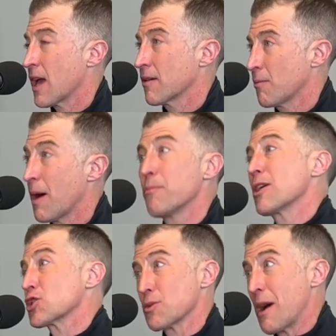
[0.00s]

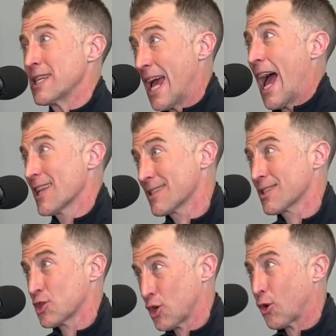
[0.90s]
much to my
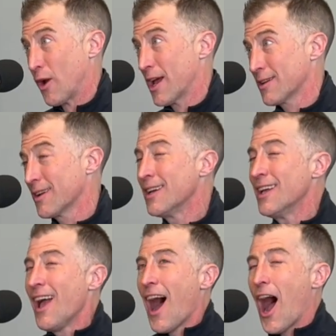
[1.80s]
dad's chagrin,
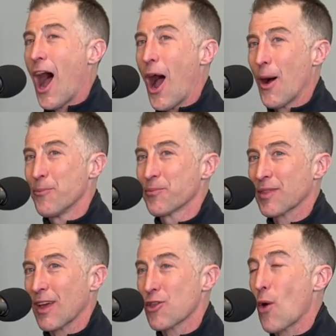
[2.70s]

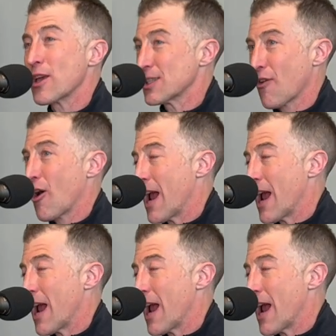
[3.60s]
though he's very